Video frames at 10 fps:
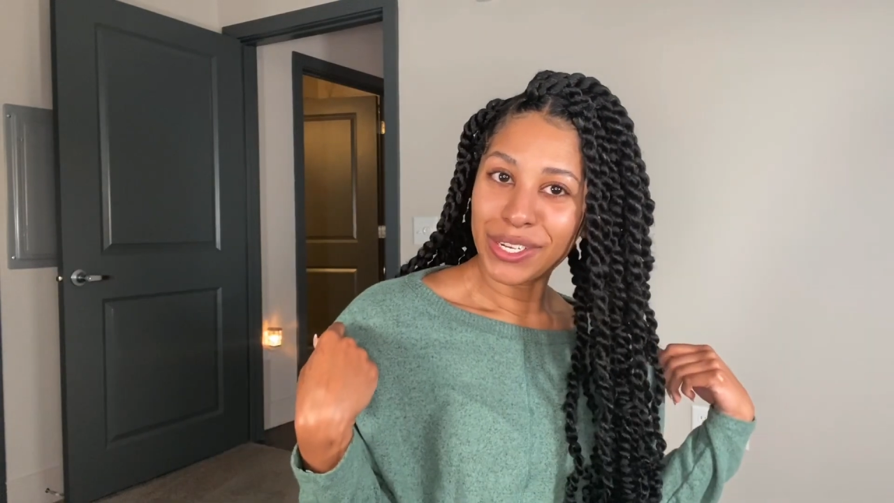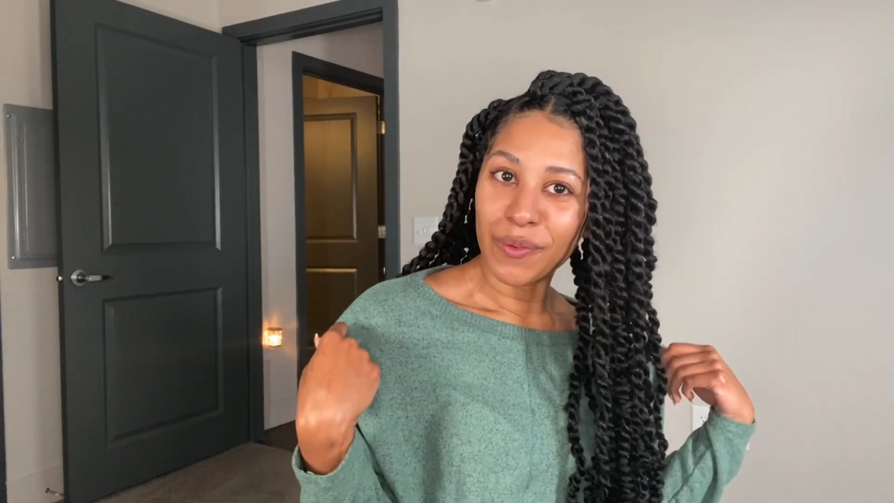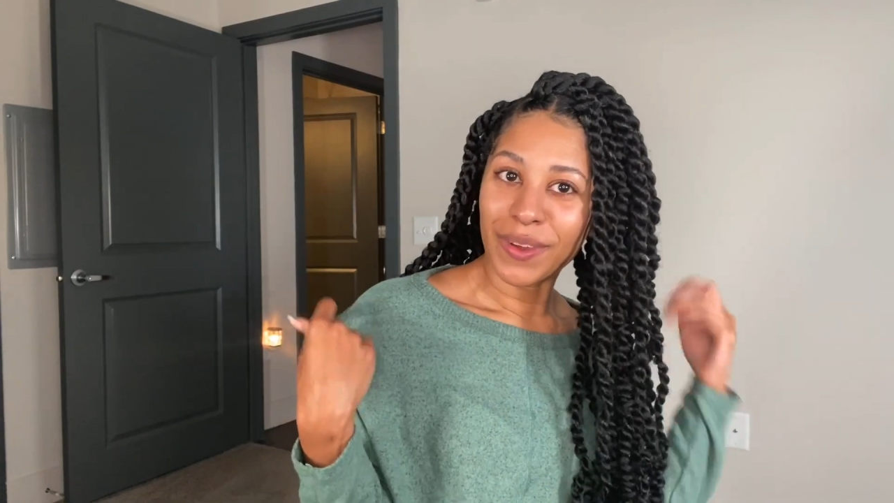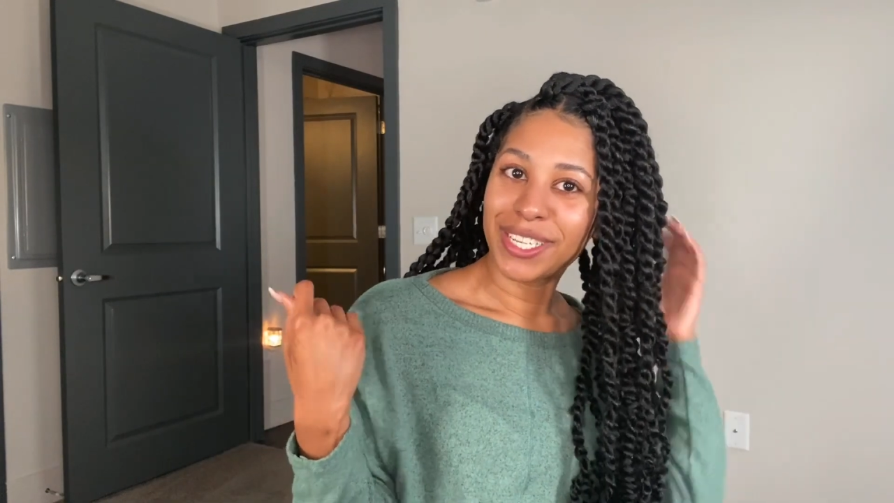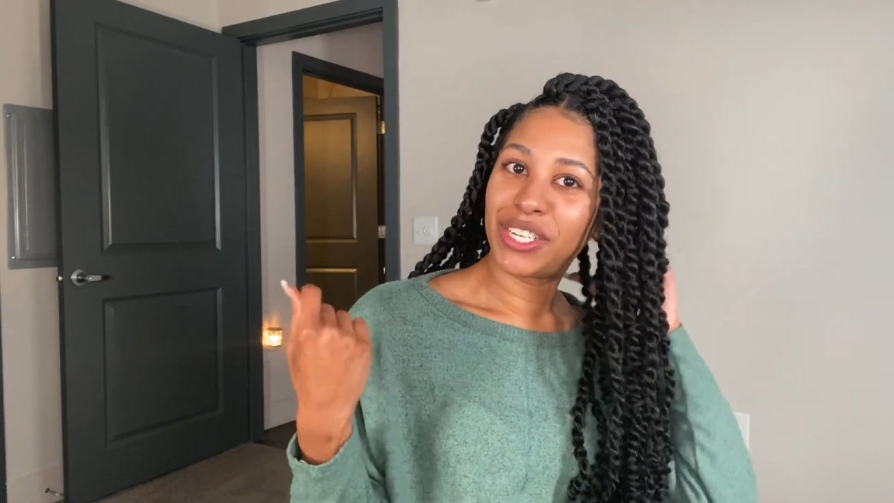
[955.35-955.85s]
don't
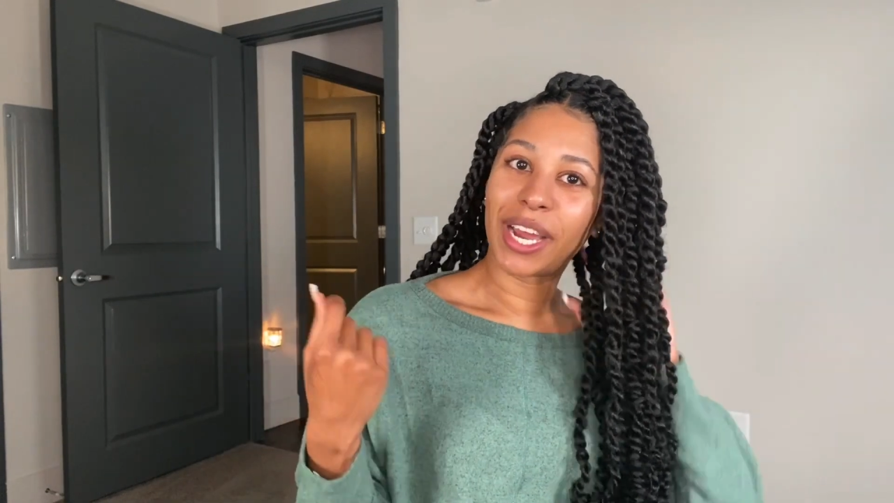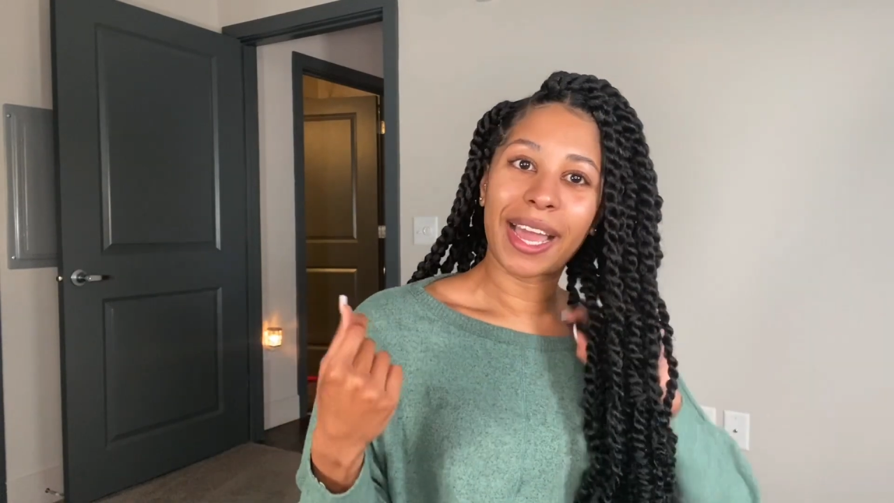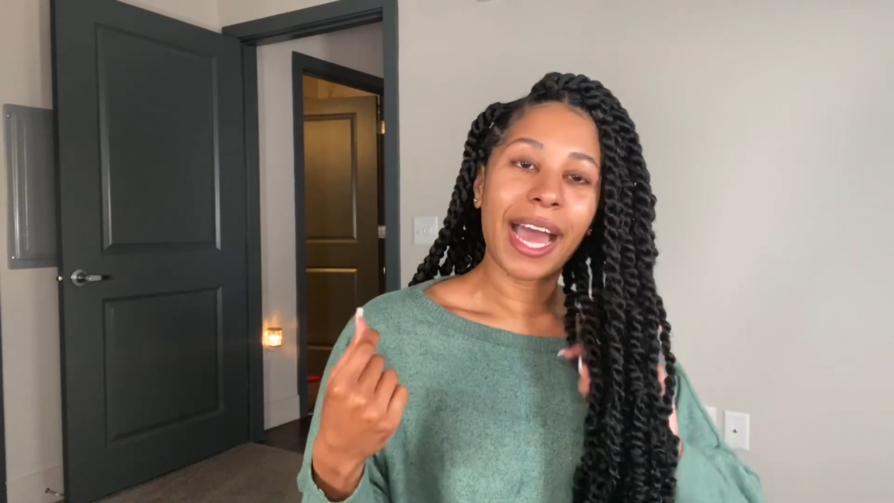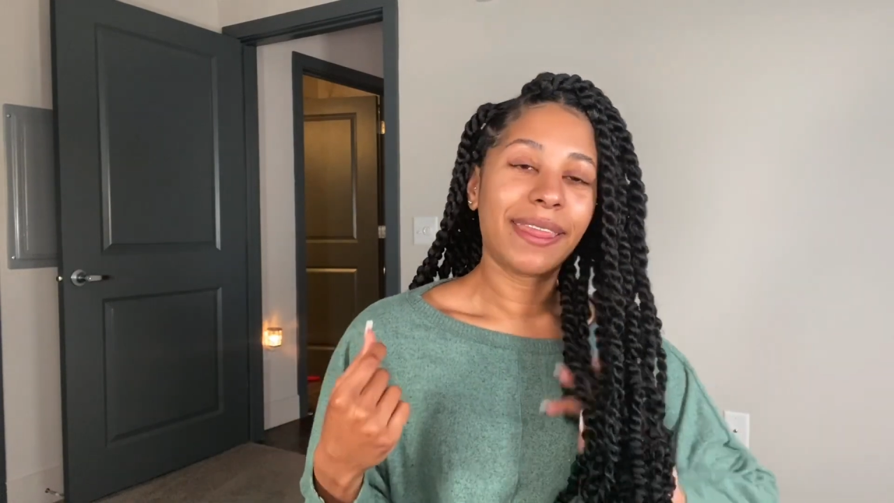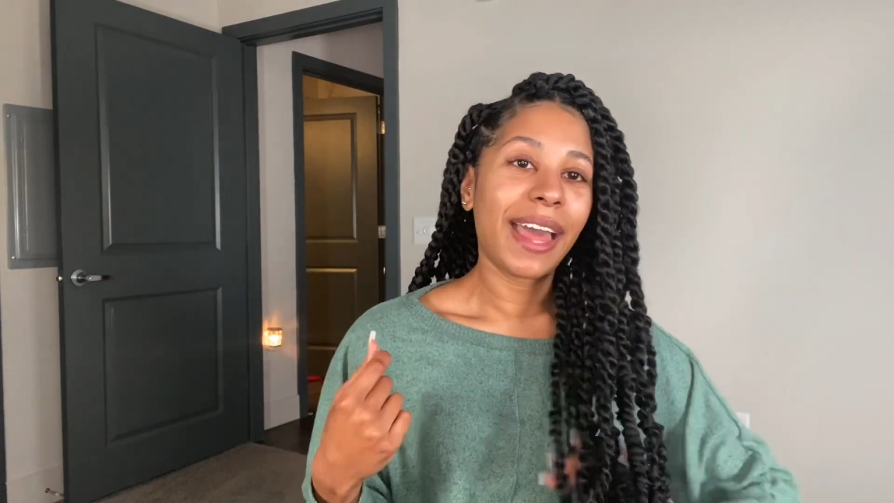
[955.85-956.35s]
forget to
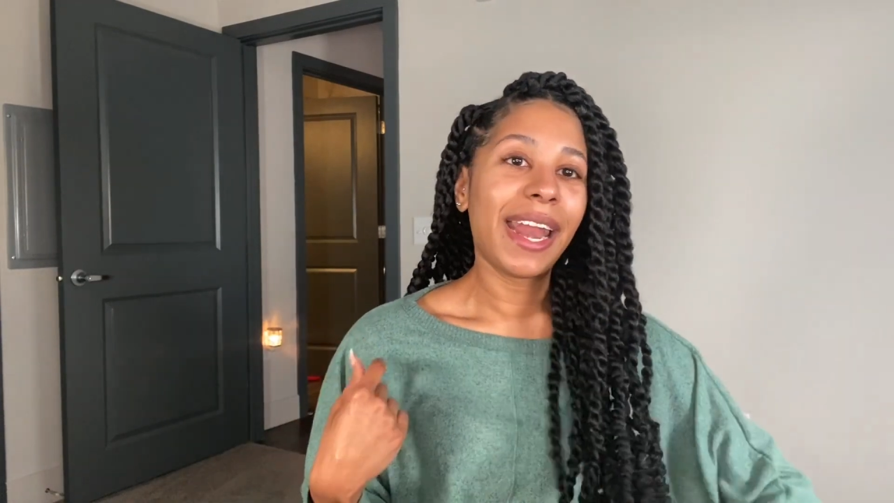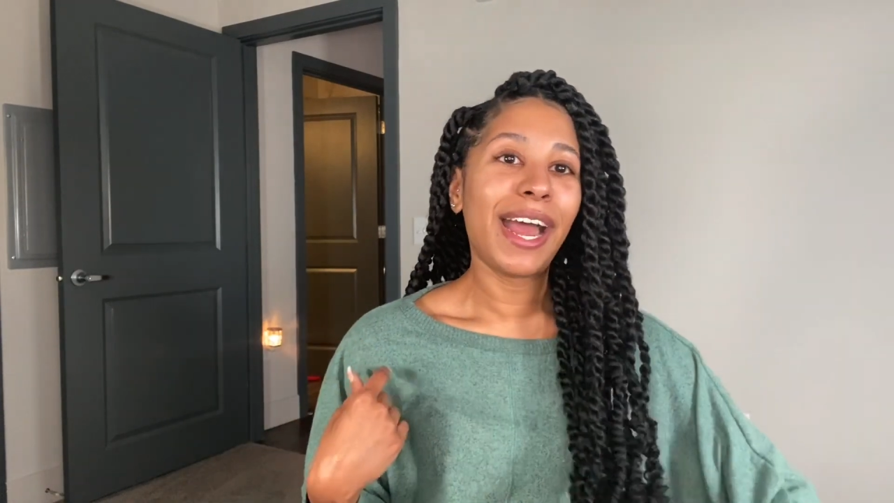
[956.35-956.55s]
check that